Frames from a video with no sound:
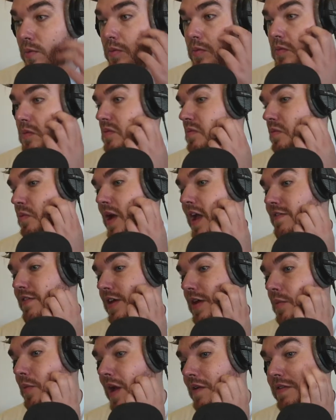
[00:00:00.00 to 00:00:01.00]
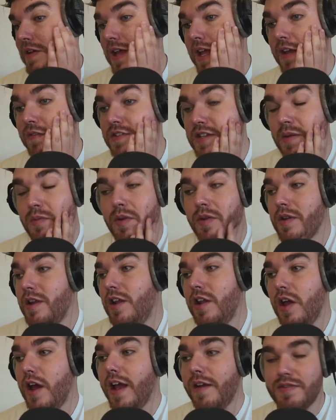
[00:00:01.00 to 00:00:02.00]
whether if someone's
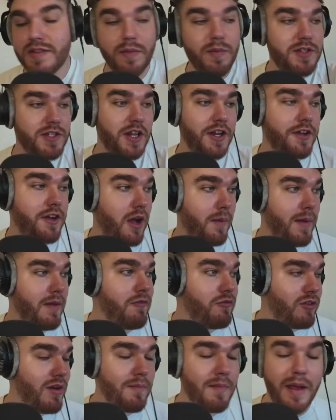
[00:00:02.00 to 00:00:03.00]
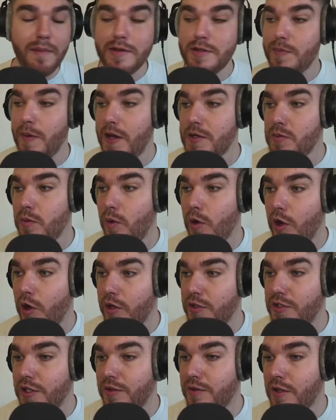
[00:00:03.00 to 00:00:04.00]
going to come in for him, maybe Spurs will
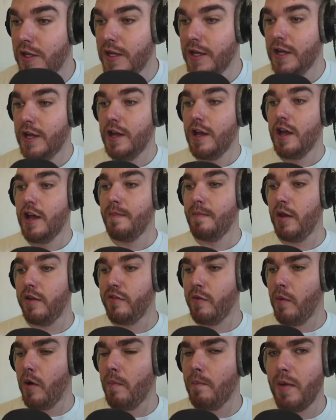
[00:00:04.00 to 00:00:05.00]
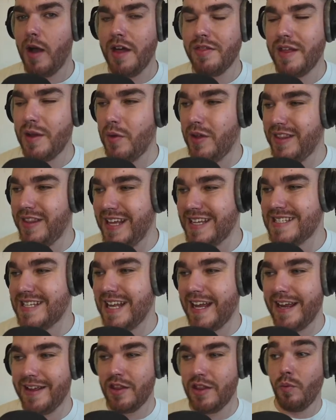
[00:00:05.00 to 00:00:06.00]
look to move him on. But I think this
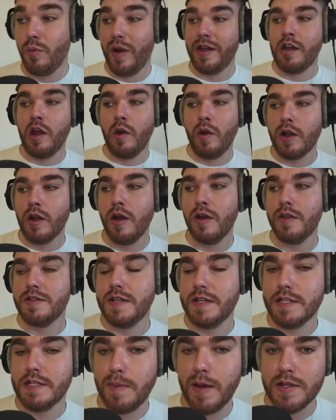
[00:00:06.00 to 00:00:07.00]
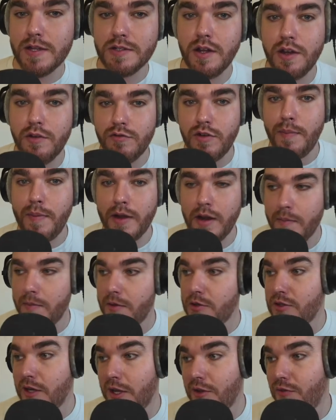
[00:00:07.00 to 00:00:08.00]
late in the window, I can't see Spurs kind of ripping up the
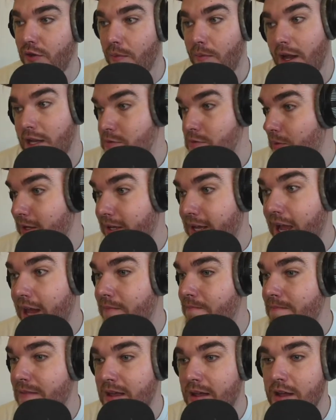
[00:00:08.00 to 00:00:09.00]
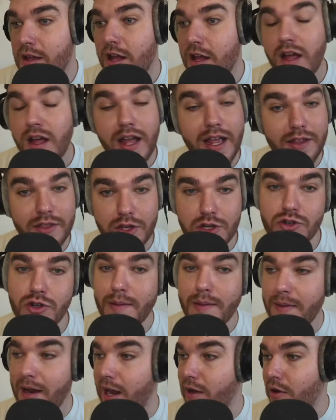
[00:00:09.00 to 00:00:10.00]
transfer plans. But again, in the
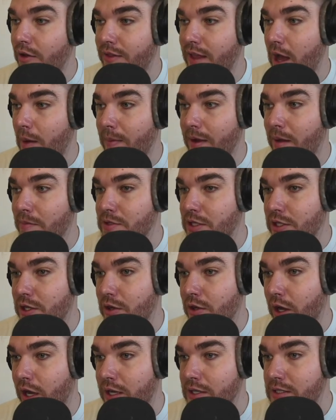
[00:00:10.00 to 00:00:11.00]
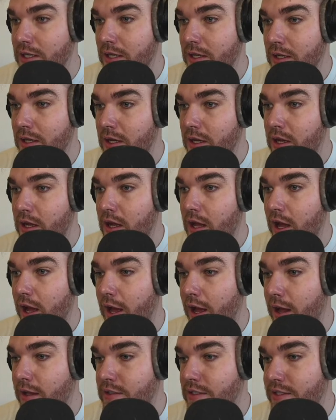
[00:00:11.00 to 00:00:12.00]
stream later on, that'll be up to you guys
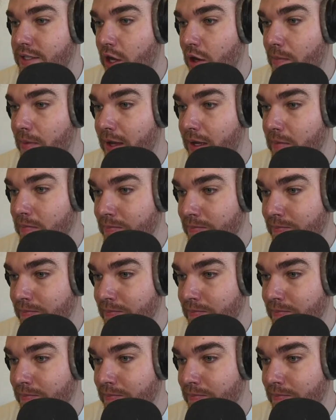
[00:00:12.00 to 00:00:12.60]
to tell me.